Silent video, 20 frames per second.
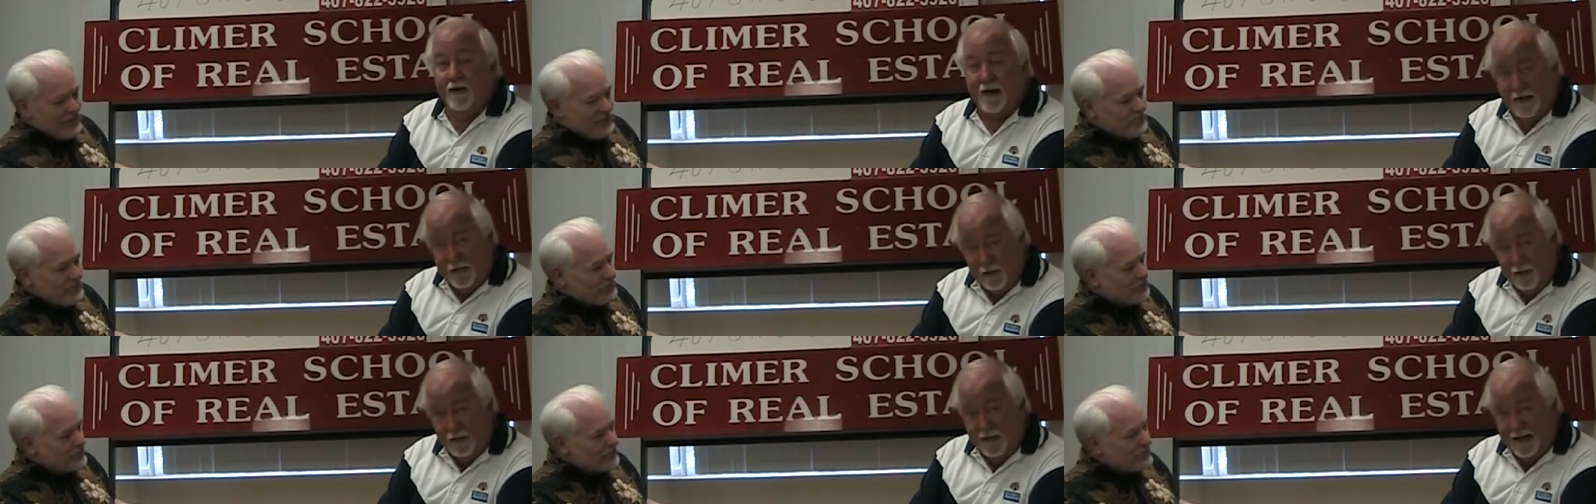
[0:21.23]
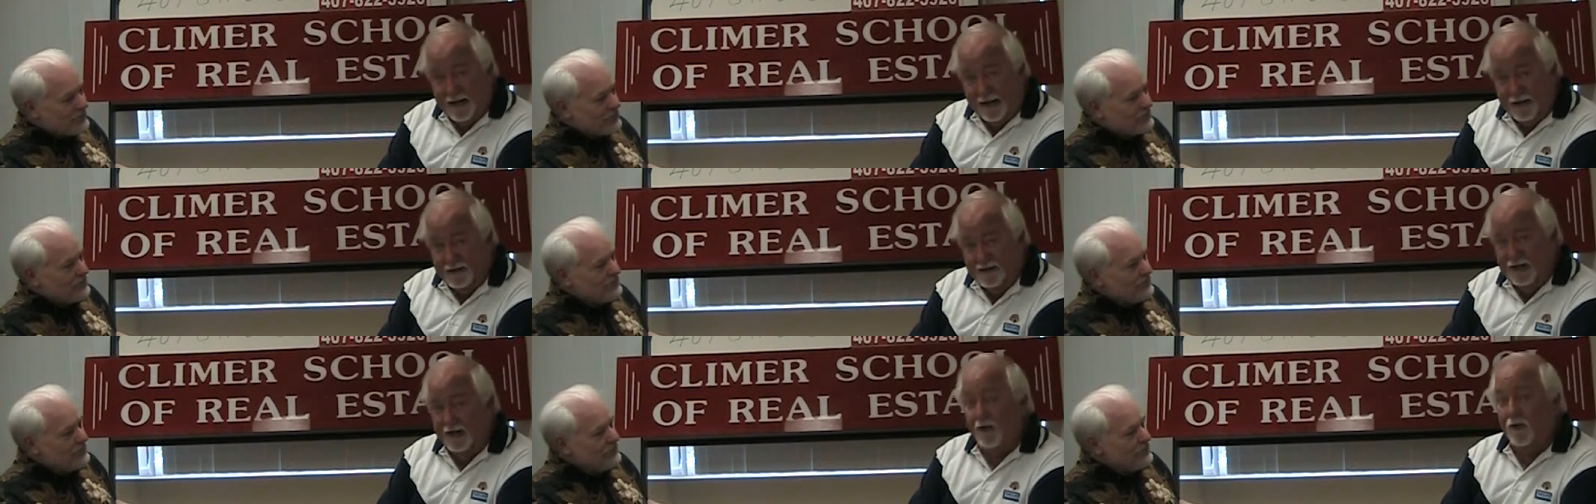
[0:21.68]
Speaker 1: I do
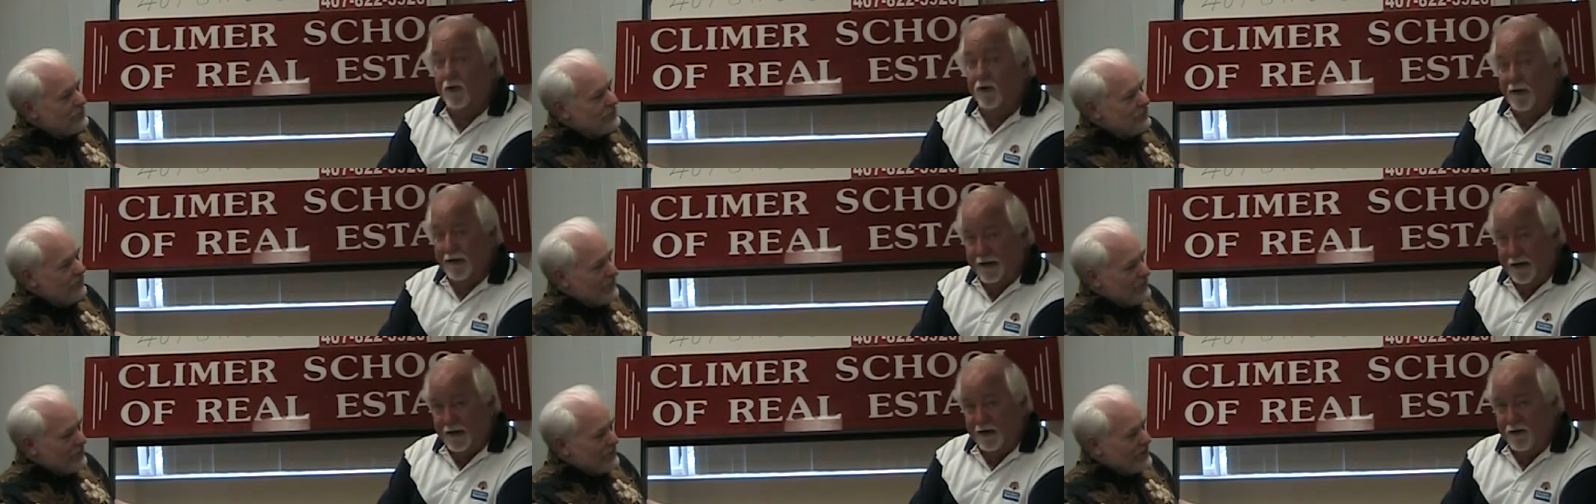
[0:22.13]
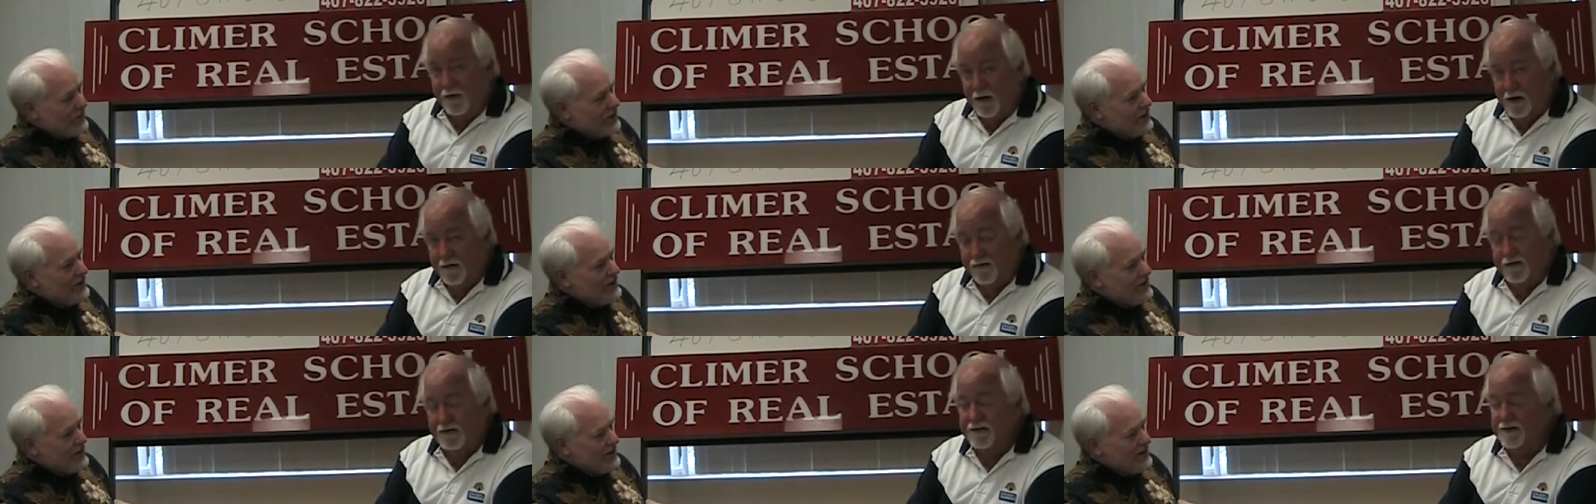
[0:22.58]
manage the Orlando
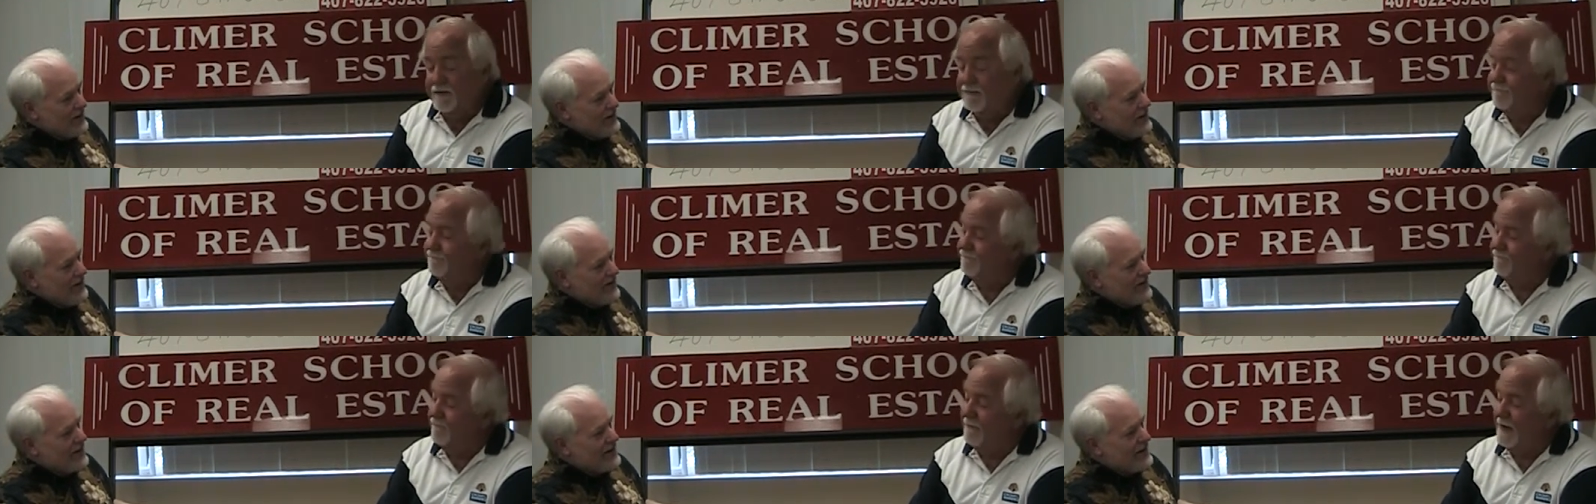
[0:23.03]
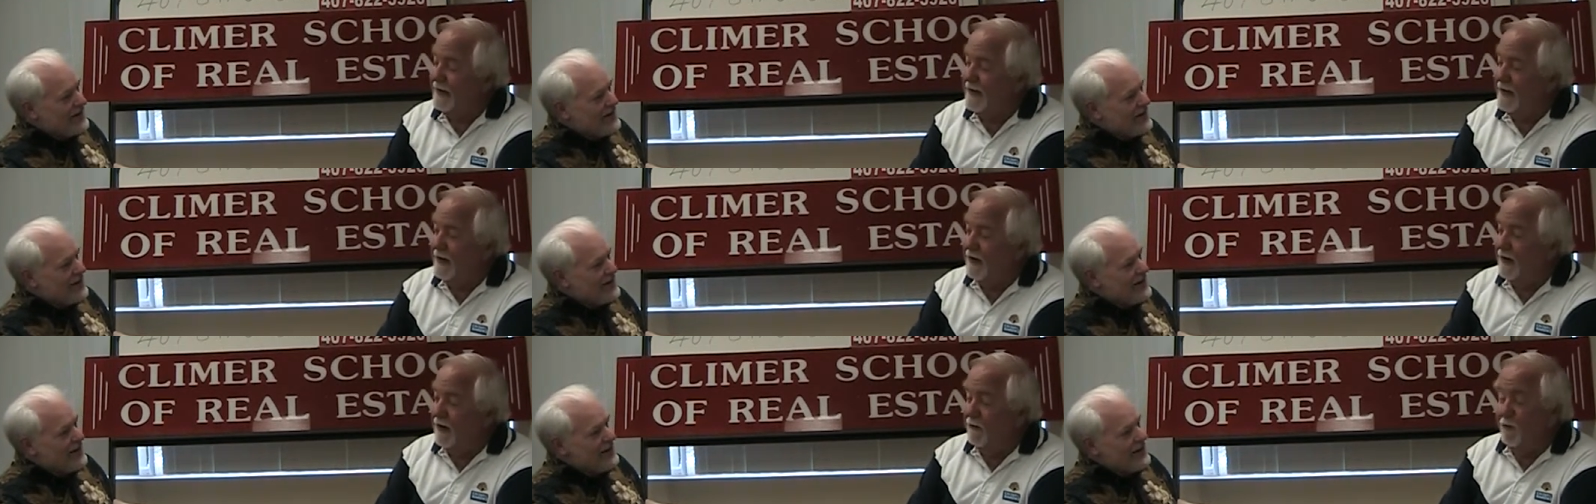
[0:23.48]
office.
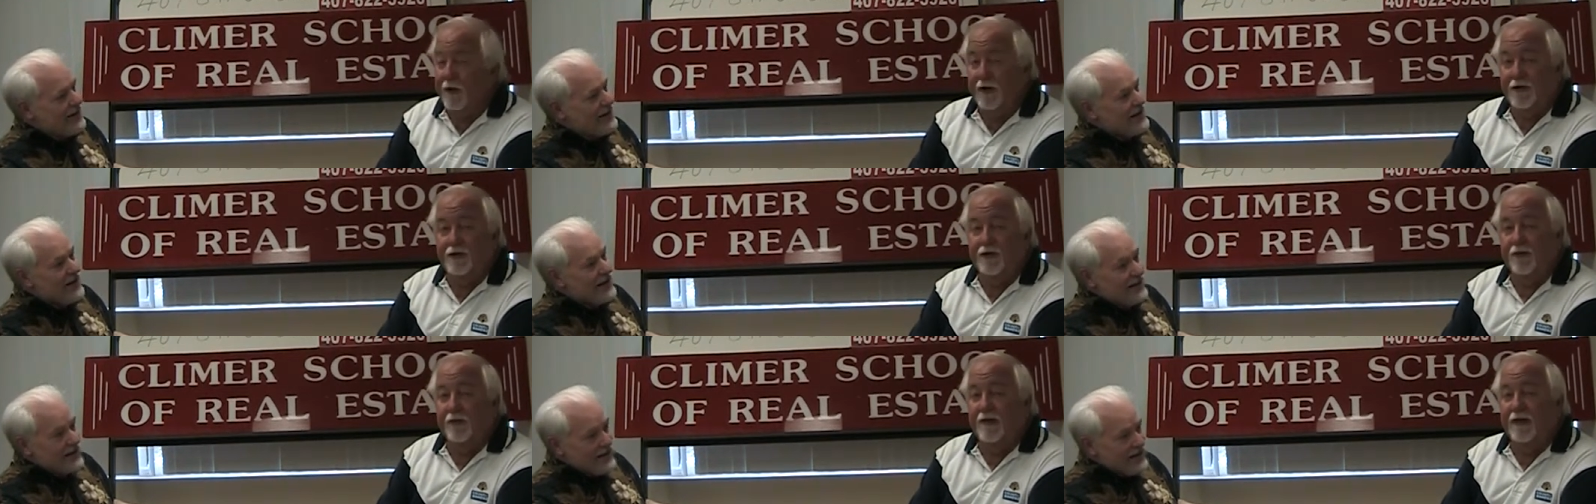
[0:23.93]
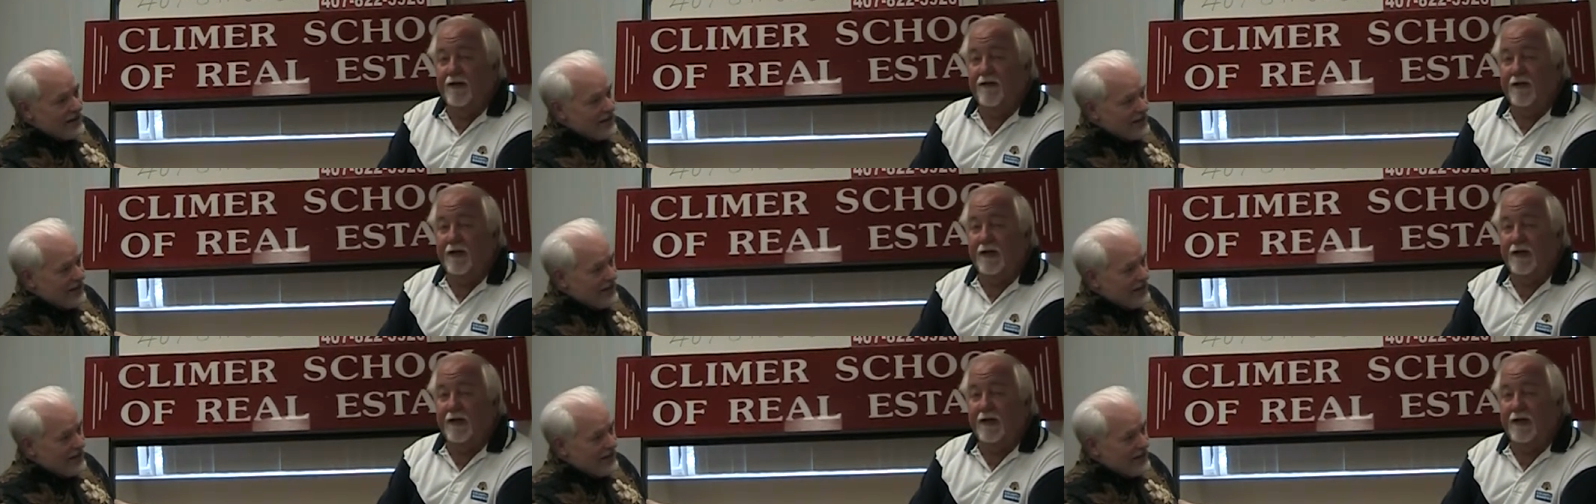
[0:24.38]
Uh, we're at 211